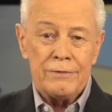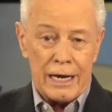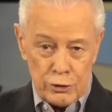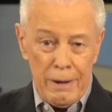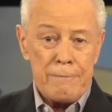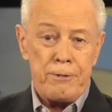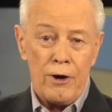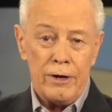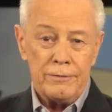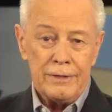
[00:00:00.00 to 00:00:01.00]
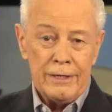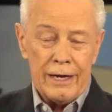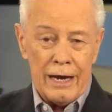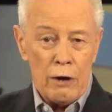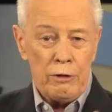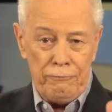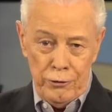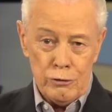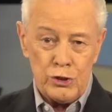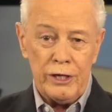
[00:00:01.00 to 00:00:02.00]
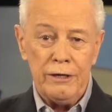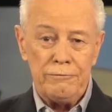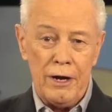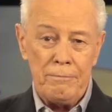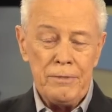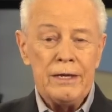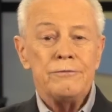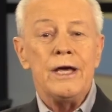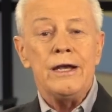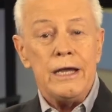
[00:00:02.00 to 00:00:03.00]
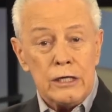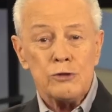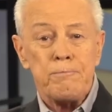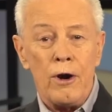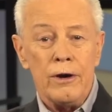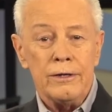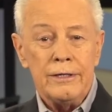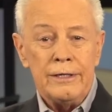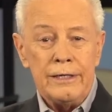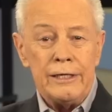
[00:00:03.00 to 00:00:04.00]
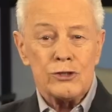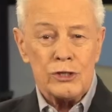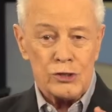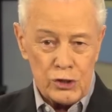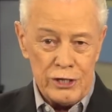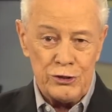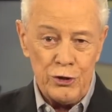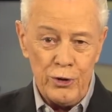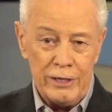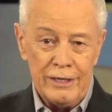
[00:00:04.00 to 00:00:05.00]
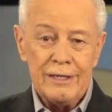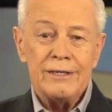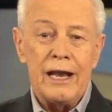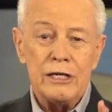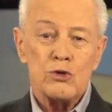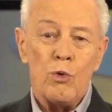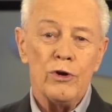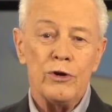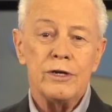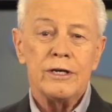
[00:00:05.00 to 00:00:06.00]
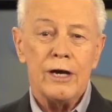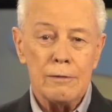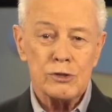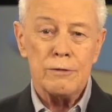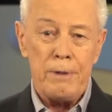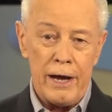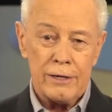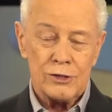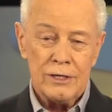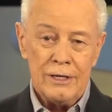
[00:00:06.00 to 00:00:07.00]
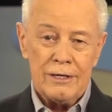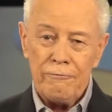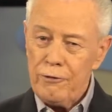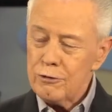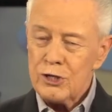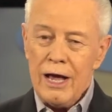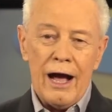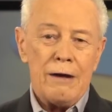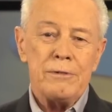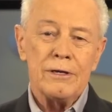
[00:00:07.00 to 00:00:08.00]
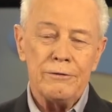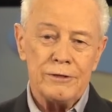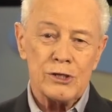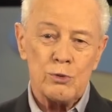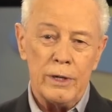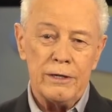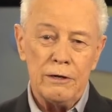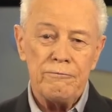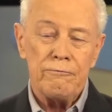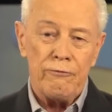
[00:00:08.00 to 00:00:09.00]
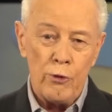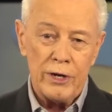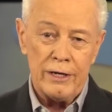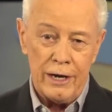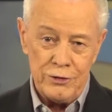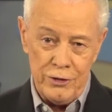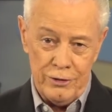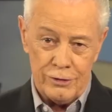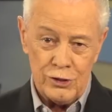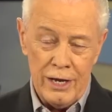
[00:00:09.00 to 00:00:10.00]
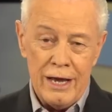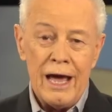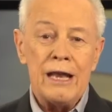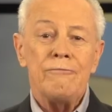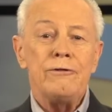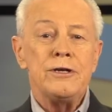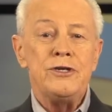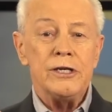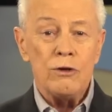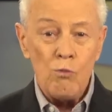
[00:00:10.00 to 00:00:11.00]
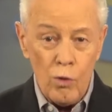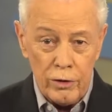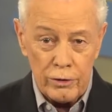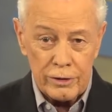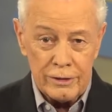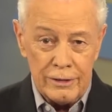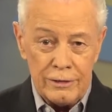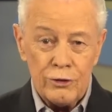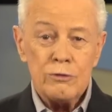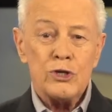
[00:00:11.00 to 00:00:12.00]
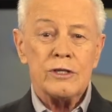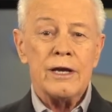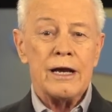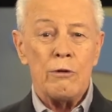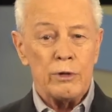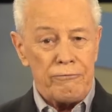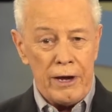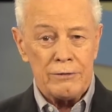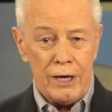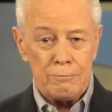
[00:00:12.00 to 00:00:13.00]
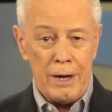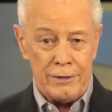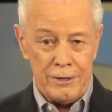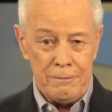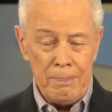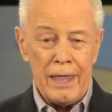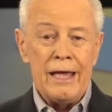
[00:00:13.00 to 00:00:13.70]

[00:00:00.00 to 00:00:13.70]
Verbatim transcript: that's my part, and I refuse to give up, then His part is to see to it that His Word comes to pass. Now, folks, I've been living this way now for 49 years, and if it didn't work, don't you think I would have found out by now?